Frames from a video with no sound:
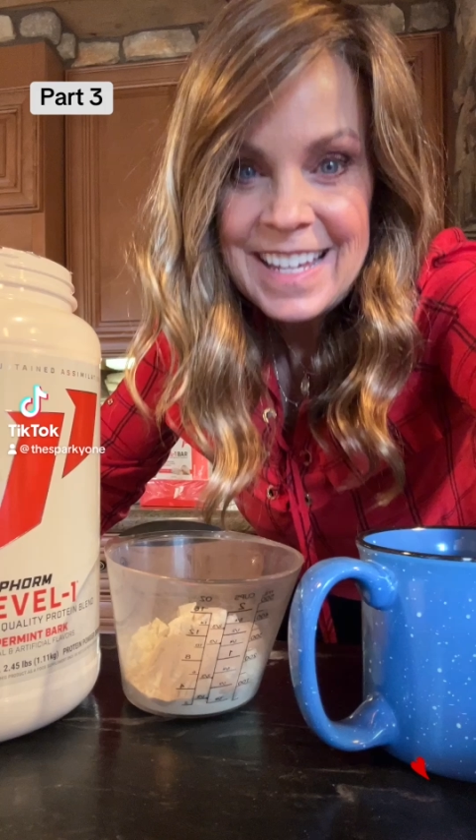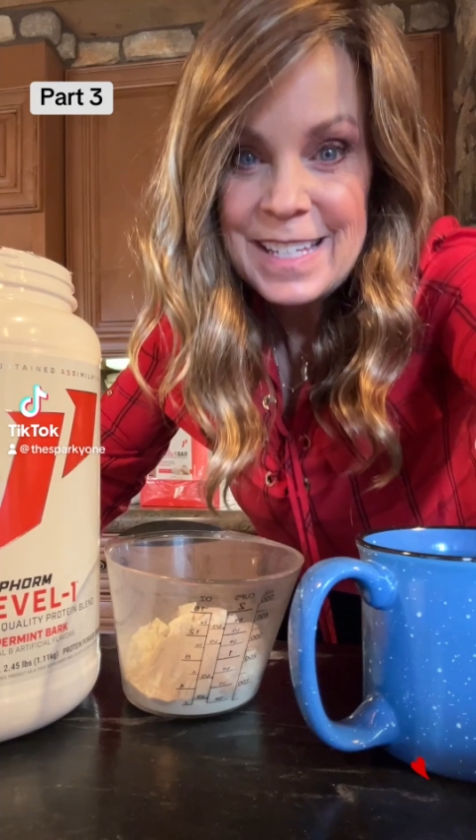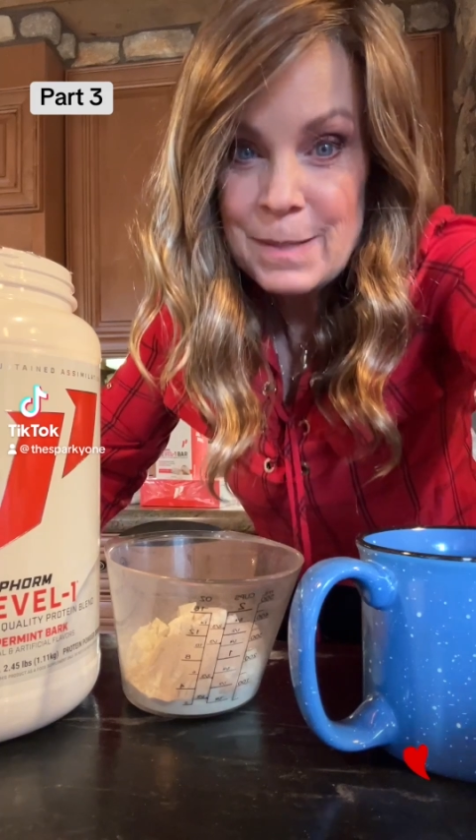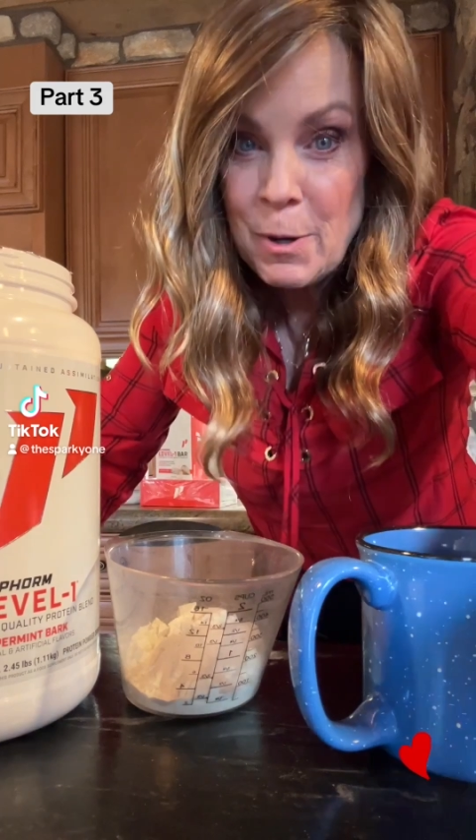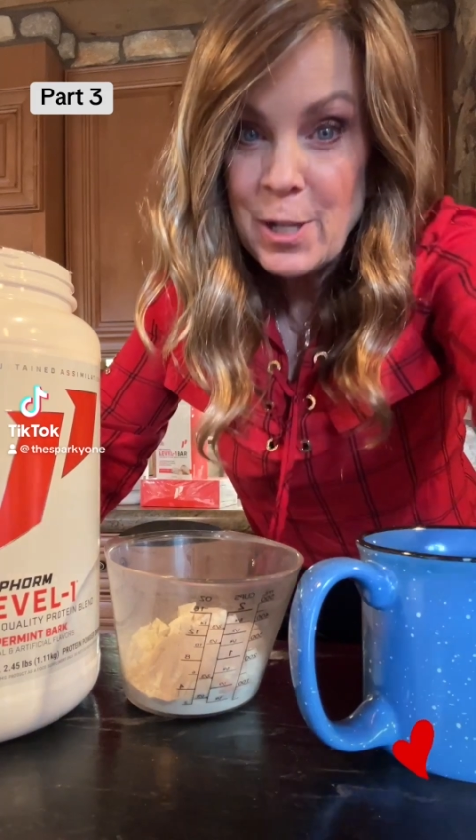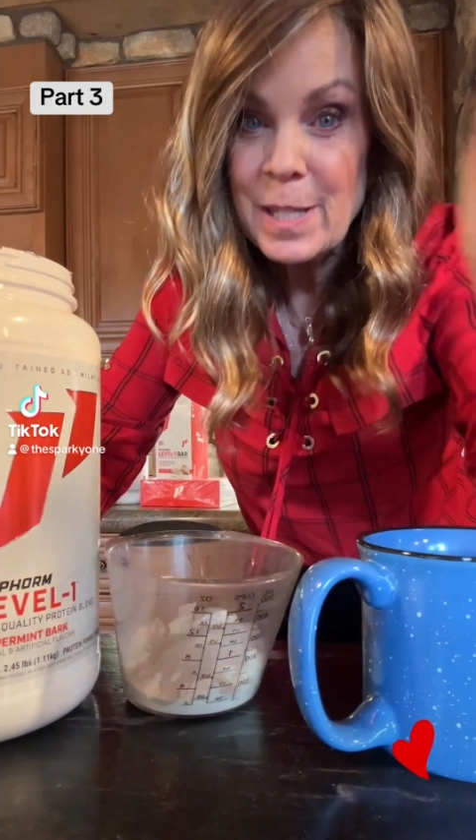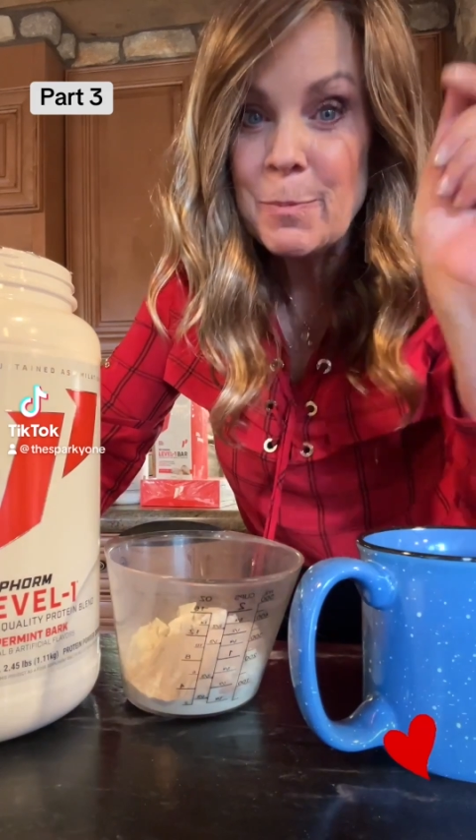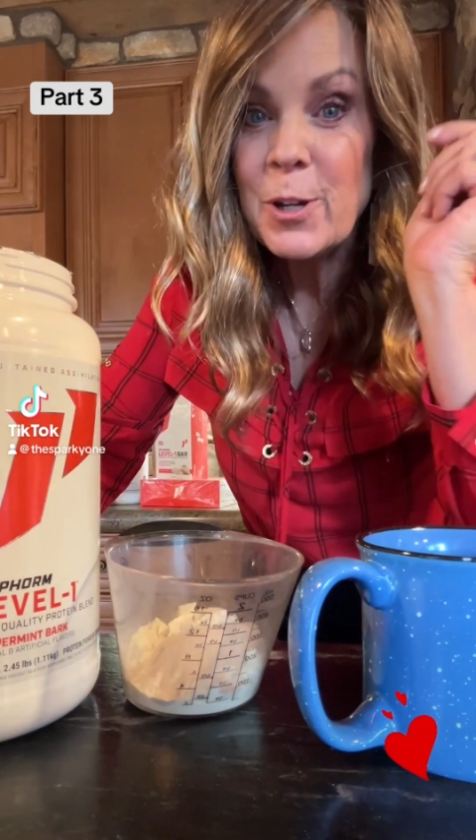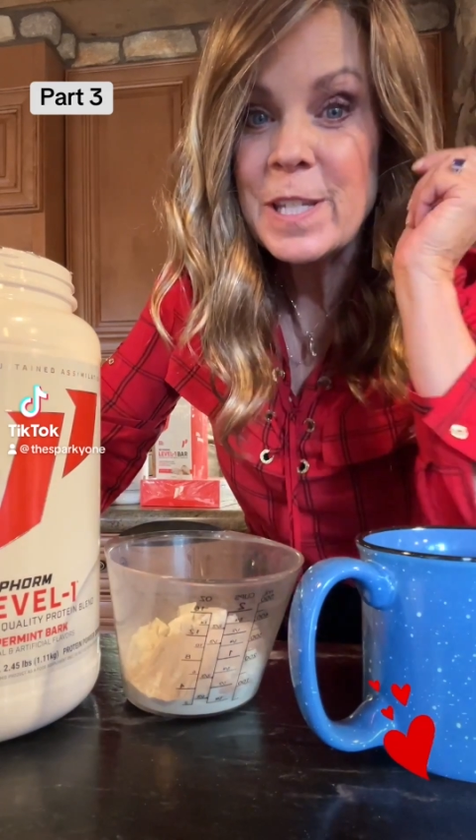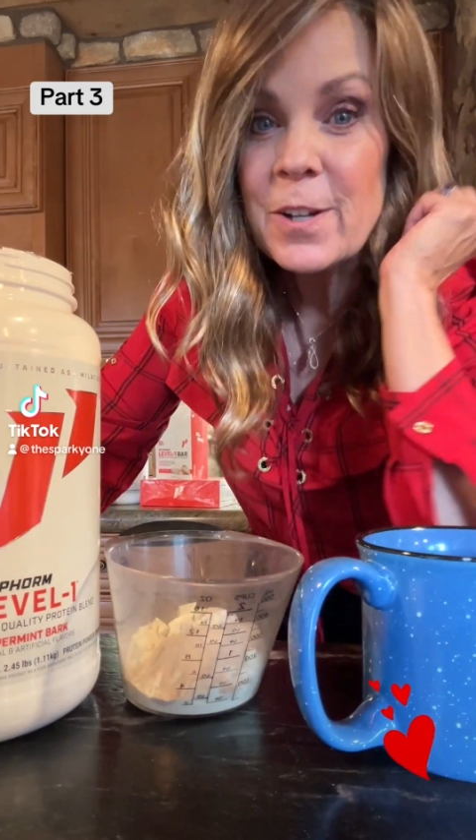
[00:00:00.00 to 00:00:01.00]
Sparky
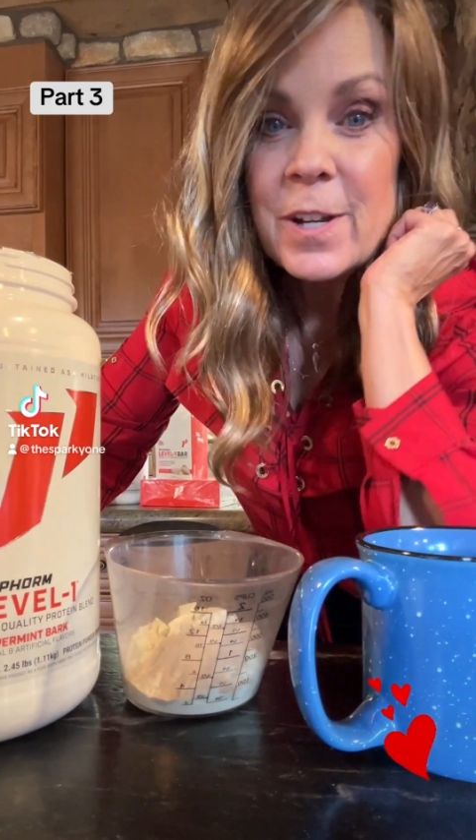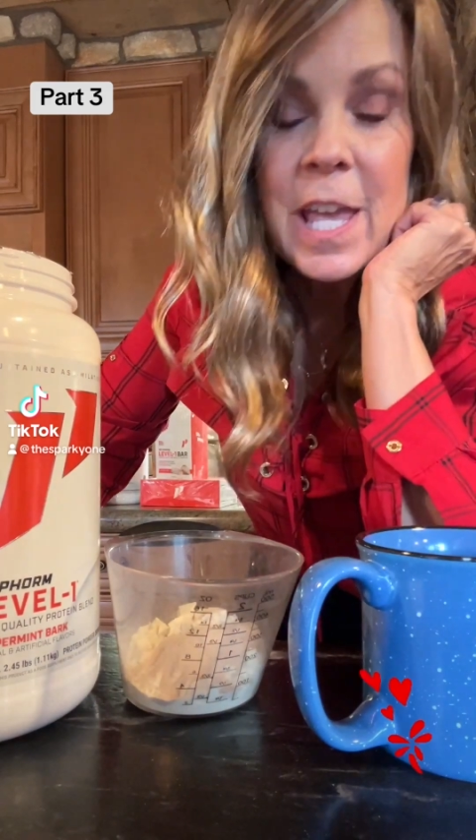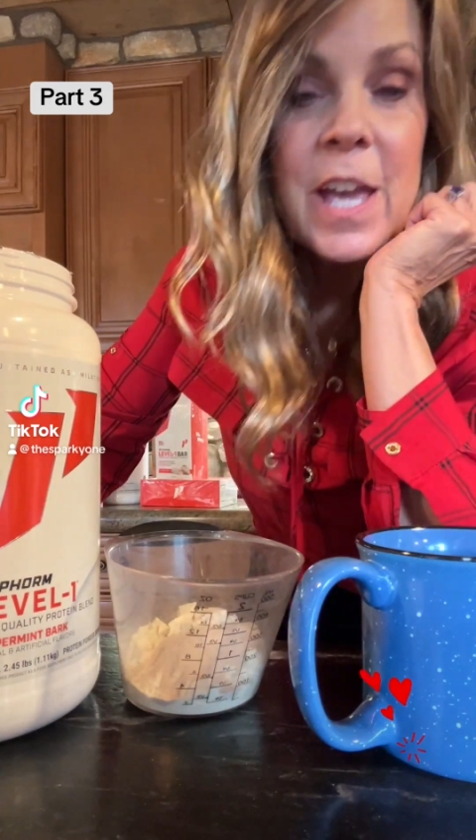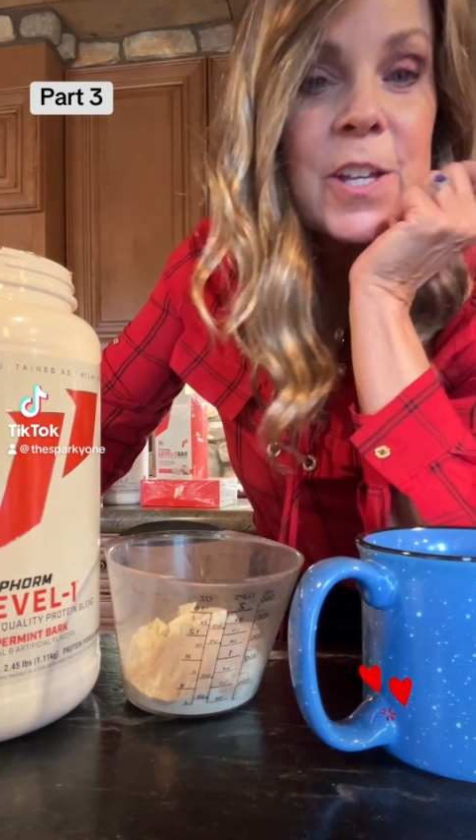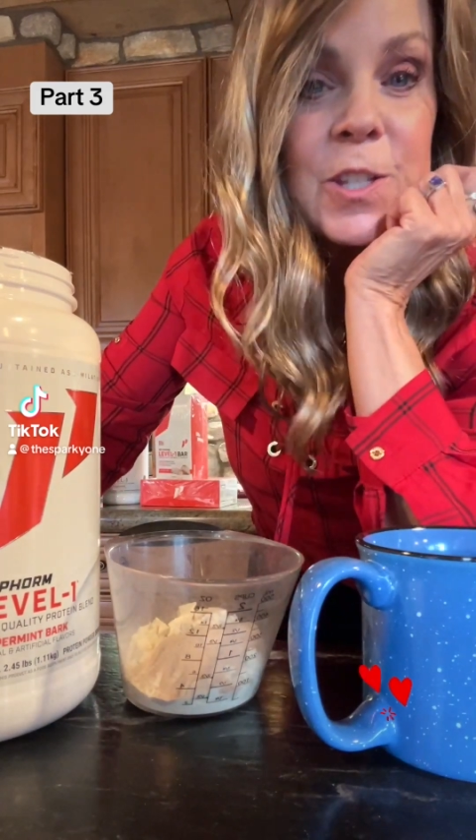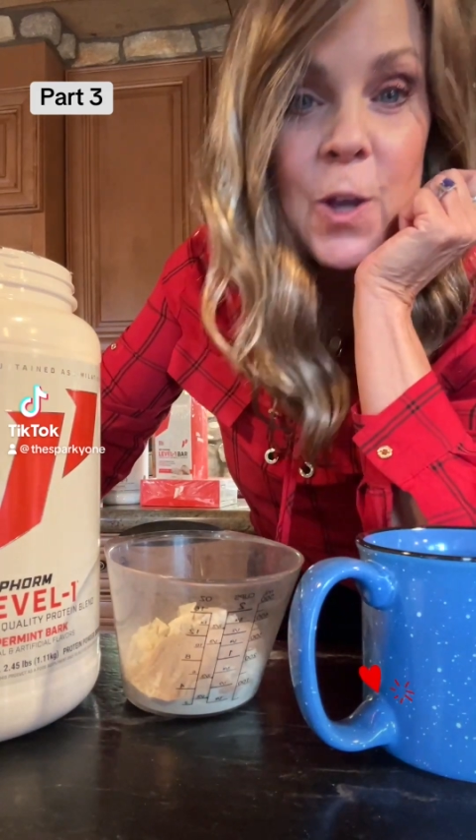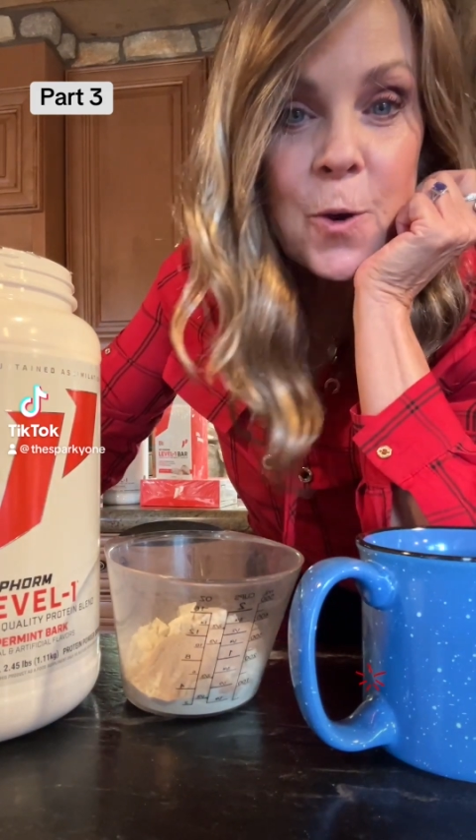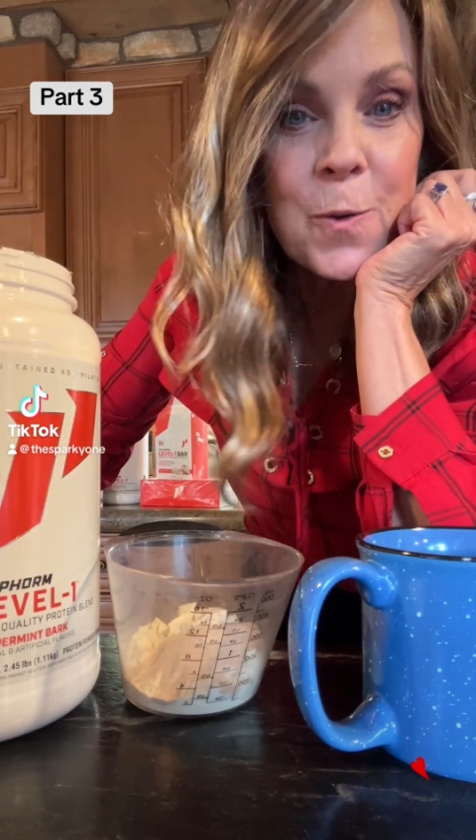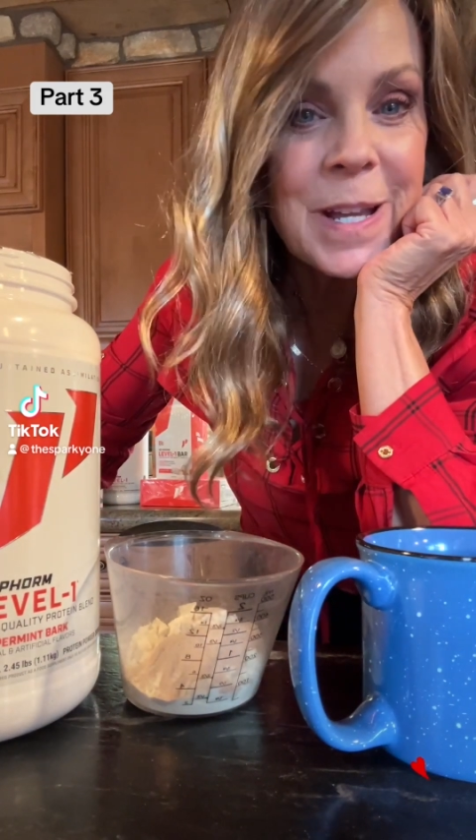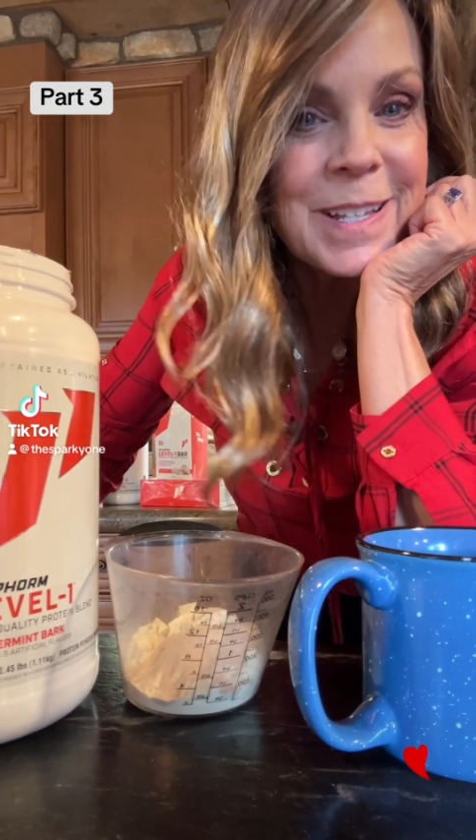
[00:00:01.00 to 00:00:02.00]
Sparks here.
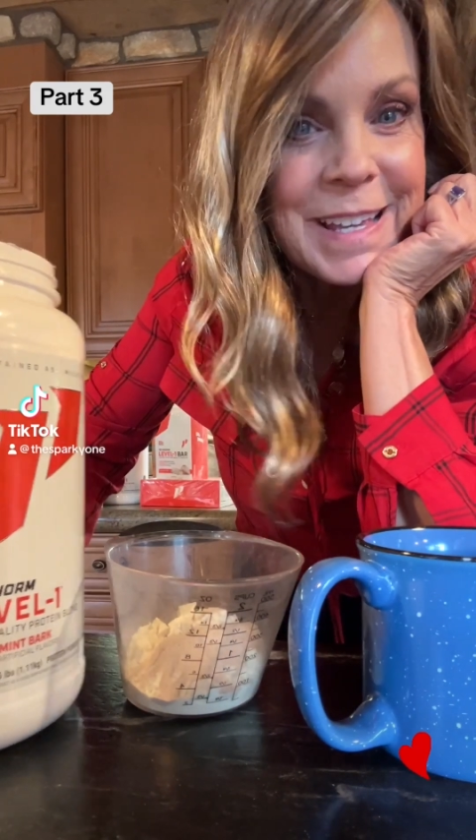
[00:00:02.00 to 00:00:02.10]
So